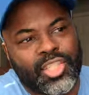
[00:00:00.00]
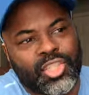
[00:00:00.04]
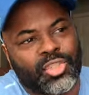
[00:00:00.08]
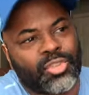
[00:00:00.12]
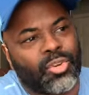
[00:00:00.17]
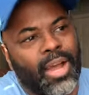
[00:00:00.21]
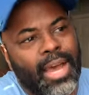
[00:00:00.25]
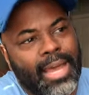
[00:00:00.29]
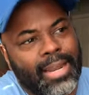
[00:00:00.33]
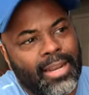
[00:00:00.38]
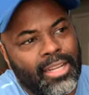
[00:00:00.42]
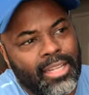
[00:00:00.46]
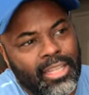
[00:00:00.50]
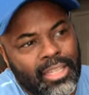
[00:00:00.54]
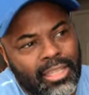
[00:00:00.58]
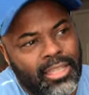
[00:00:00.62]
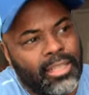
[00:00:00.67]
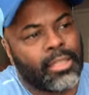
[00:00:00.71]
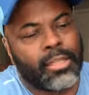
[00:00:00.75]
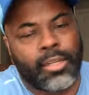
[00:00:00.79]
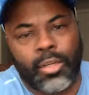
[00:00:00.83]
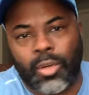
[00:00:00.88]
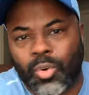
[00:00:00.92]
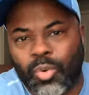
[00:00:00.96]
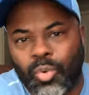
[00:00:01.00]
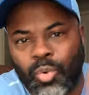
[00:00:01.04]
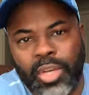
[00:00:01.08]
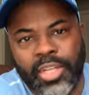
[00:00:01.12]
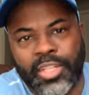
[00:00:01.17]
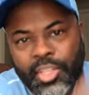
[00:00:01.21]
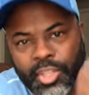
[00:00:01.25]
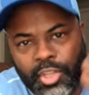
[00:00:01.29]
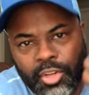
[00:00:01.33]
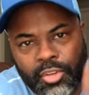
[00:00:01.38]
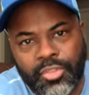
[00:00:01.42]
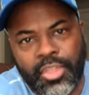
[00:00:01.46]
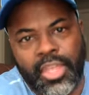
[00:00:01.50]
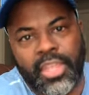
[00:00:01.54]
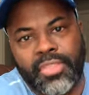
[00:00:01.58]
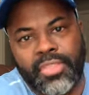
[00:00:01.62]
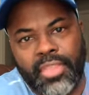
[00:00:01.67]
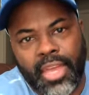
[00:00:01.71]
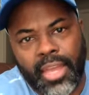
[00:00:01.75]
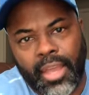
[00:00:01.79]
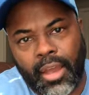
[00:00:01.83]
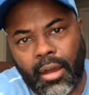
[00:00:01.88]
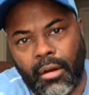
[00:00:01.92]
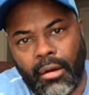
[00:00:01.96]
try to look richer than
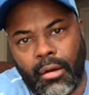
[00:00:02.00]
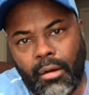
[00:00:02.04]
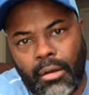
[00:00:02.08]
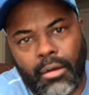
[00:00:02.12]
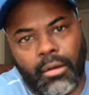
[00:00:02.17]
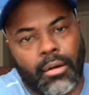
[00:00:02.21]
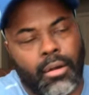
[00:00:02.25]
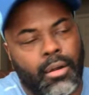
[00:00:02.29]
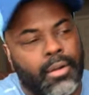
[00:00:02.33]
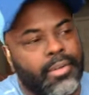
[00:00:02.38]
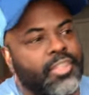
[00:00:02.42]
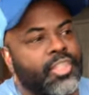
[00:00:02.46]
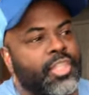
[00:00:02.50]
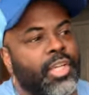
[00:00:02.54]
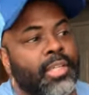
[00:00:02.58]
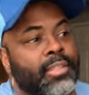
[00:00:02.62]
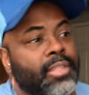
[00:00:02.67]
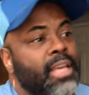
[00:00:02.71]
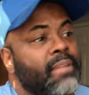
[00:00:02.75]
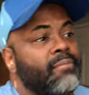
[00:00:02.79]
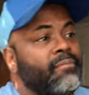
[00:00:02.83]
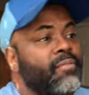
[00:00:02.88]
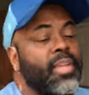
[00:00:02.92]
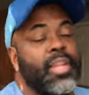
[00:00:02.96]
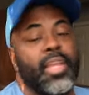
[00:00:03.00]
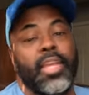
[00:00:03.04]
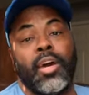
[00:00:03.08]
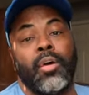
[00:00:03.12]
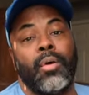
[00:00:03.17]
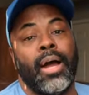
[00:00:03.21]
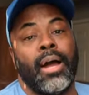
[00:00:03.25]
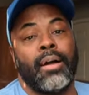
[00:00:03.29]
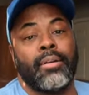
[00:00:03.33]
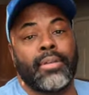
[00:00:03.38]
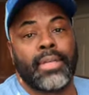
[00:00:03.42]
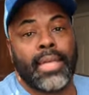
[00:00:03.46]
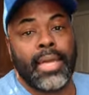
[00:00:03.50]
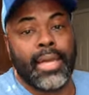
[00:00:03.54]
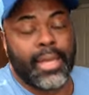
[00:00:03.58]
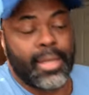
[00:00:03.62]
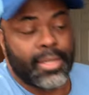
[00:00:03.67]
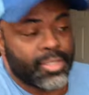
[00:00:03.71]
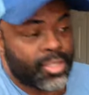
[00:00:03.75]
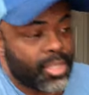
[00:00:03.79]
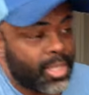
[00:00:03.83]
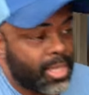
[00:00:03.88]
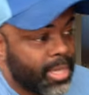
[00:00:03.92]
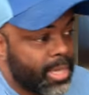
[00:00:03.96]
they are? Check that video out,
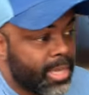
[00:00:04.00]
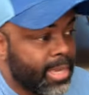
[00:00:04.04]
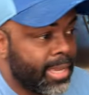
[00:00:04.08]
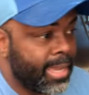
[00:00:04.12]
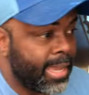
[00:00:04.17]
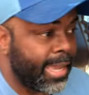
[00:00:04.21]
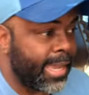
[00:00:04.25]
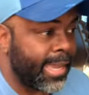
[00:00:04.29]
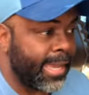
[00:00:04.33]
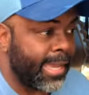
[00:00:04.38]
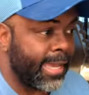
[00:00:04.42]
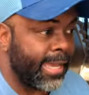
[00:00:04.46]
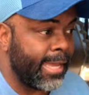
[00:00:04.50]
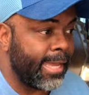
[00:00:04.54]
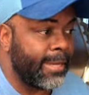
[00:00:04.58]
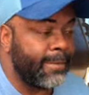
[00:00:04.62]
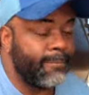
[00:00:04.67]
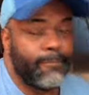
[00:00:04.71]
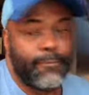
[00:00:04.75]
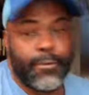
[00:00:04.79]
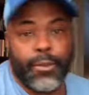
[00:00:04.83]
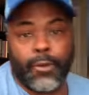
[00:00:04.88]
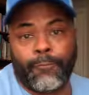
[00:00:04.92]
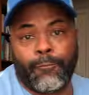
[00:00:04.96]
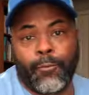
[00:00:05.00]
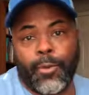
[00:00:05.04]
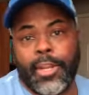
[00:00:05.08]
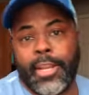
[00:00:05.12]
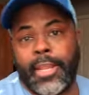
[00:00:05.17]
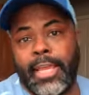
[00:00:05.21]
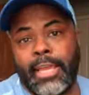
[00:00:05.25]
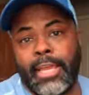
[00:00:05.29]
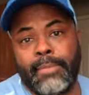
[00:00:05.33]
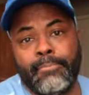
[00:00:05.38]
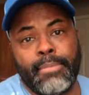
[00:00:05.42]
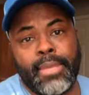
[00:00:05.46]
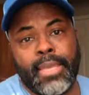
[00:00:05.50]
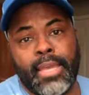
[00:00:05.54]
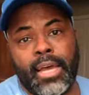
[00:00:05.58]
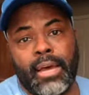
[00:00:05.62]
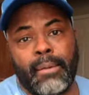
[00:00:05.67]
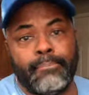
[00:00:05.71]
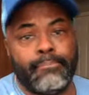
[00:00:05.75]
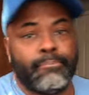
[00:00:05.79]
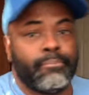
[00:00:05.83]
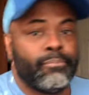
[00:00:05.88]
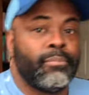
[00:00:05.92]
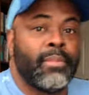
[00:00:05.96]
guys, and feel free to hit me
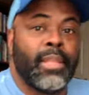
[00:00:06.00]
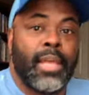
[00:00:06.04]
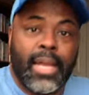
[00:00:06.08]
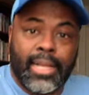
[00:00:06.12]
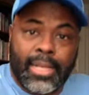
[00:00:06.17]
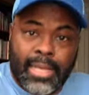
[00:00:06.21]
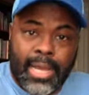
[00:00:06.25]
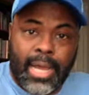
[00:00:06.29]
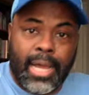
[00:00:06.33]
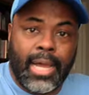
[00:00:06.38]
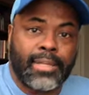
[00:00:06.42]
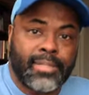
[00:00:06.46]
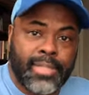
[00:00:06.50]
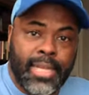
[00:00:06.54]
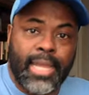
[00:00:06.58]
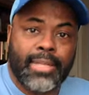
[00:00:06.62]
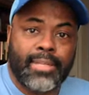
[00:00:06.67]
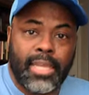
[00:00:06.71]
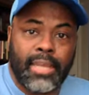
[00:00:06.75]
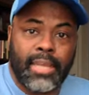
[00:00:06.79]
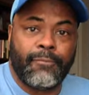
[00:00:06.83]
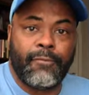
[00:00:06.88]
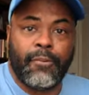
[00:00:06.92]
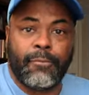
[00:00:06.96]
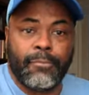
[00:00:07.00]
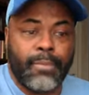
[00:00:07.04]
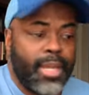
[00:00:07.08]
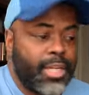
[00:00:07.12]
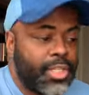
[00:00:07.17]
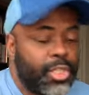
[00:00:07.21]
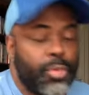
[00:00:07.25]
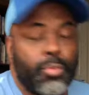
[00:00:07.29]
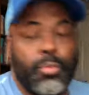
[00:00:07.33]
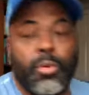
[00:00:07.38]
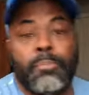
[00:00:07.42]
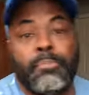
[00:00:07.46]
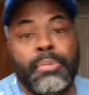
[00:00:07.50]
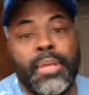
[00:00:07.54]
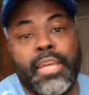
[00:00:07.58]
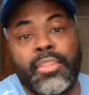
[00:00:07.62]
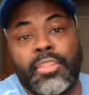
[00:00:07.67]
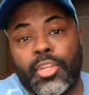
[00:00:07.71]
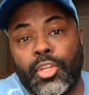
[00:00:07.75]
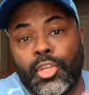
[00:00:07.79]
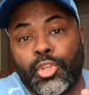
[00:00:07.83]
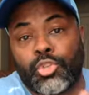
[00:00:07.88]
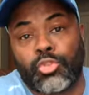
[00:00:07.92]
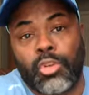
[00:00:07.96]
up. Contact information will be in
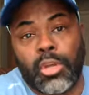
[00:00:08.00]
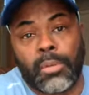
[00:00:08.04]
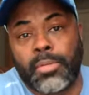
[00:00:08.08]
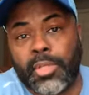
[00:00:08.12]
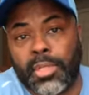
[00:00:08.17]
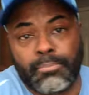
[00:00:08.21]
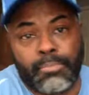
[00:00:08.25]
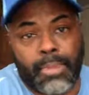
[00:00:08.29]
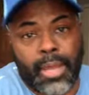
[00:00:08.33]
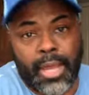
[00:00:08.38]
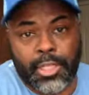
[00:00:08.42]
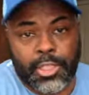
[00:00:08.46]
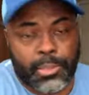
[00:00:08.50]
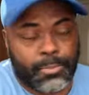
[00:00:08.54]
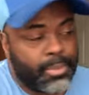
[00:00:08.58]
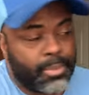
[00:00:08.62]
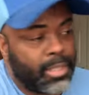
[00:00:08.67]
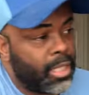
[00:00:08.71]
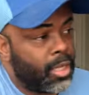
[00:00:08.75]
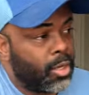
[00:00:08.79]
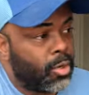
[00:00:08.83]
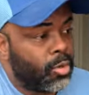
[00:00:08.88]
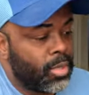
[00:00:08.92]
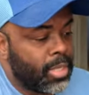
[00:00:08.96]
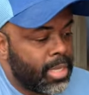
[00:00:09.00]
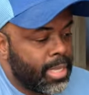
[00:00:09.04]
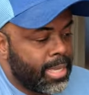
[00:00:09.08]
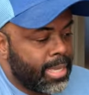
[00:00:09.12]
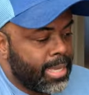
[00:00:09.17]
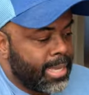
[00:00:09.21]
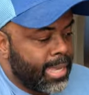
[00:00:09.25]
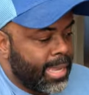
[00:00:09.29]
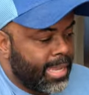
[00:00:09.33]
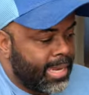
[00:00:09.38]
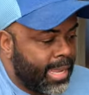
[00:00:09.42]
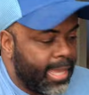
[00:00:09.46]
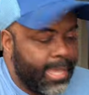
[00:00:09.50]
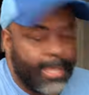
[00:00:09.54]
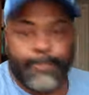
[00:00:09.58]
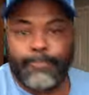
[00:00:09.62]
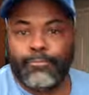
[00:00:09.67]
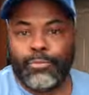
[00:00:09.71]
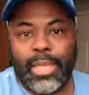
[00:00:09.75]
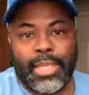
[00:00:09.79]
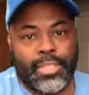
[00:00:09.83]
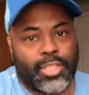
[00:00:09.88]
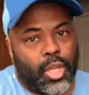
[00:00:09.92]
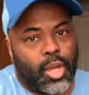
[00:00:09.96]
the description box below. And hey,
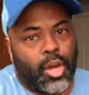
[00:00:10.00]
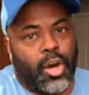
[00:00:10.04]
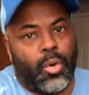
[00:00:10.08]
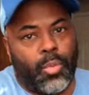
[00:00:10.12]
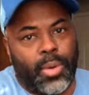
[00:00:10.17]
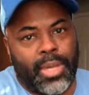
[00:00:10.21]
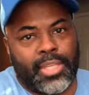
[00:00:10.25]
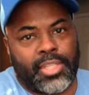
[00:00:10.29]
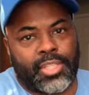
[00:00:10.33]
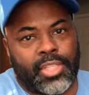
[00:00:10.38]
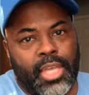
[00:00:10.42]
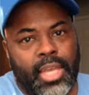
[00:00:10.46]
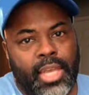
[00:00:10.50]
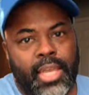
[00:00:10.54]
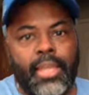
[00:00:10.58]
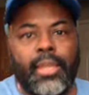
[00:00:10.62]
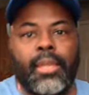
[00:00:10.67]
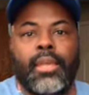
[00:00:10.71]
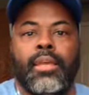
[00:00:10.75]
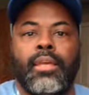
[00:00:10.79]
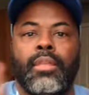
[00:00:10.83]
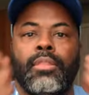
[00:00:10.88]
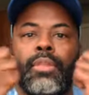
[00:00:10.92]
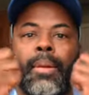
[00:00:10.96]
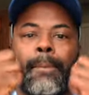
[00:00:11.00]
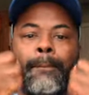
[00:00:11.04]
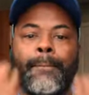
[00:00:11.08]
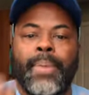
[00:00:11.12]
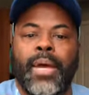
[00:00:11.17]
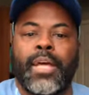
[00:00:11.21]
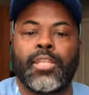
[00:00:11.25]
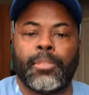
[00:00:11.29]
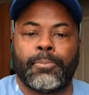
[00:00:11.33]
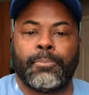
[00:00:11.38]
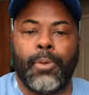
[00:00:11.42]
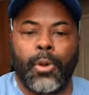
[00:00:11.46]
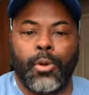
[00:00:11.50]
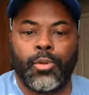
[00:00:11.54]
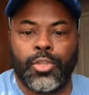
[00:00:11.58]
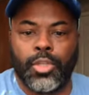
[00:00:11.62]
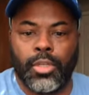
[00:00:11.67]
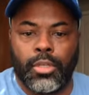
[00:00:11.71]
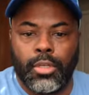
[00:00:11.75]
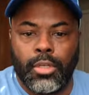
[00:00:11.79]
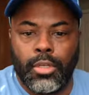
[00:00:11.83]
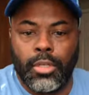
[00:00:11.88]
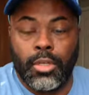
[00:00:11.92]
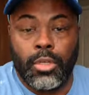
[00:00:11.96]
as I always say, the best
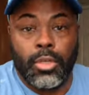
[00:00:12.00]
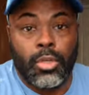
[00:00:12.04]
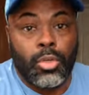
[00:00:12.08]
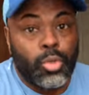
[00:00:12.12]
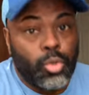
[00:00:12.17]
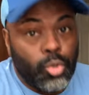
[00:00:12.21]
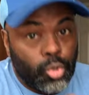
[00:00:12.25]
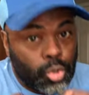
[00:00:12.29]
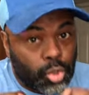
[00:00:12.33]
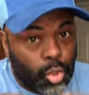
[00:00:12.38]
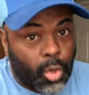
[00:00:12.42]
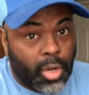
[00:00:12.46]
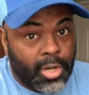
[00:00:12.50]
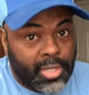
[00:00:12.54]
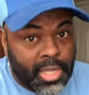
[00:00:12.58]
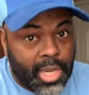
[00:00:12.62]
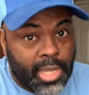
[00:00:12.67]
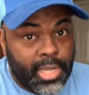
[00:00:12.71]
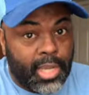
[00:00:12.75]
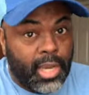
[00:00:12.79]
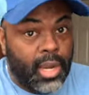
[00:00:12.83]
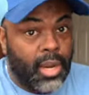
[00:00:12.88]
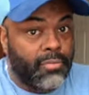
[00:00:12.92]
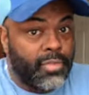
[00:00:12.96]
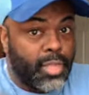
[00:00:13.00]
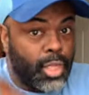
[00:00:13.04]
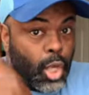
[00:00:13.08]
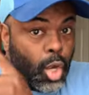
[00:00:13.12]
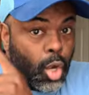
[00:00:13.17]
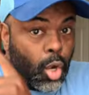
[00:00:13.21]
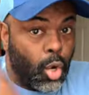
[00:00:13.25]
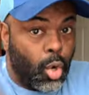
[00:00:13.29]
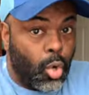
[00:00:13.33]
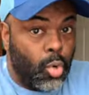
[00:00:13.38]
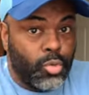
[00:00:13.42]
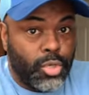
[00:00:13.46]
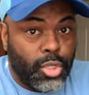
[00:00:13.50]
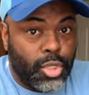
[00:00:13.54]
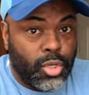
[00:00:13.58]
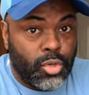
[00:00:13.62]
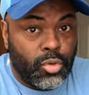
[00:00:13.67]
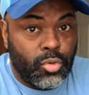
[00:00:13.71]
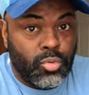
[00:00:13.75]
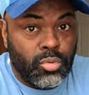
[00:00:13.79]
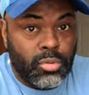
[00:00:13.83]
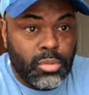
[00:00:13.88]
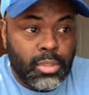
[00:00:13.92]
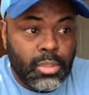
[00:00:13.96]
person who's going to take care of the old
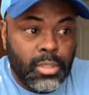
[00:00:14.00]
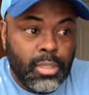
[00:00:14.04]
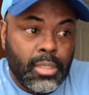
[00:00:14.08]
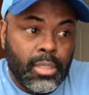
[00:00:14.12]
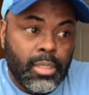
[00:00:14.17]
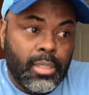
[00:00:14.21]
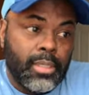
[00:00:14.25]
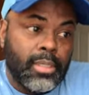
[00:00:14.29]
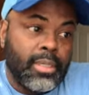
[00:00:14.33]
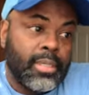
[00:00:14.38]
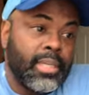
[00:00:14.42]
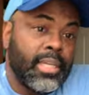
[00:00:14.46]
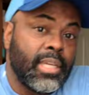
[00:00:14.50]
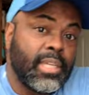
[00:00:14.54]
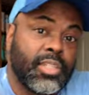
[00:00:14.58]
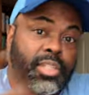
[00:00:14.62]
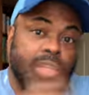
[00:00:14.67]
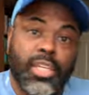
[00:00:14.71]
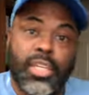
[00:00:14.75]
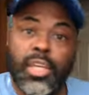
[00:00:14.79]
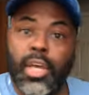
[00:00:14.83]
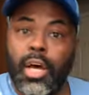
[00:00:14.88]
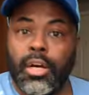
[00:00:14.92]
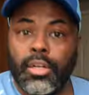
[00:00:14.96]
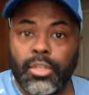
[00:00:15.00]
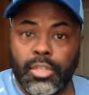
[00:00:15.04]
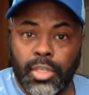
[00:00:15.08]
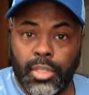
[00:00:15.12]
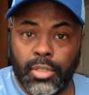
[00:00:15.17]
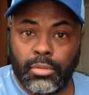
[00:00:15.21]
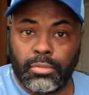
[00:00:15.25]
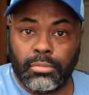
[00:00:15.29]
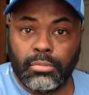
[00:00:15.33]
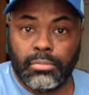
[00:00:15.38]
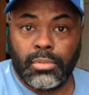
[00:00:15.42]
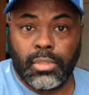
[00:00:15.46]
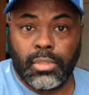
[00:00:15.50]
you is the young you.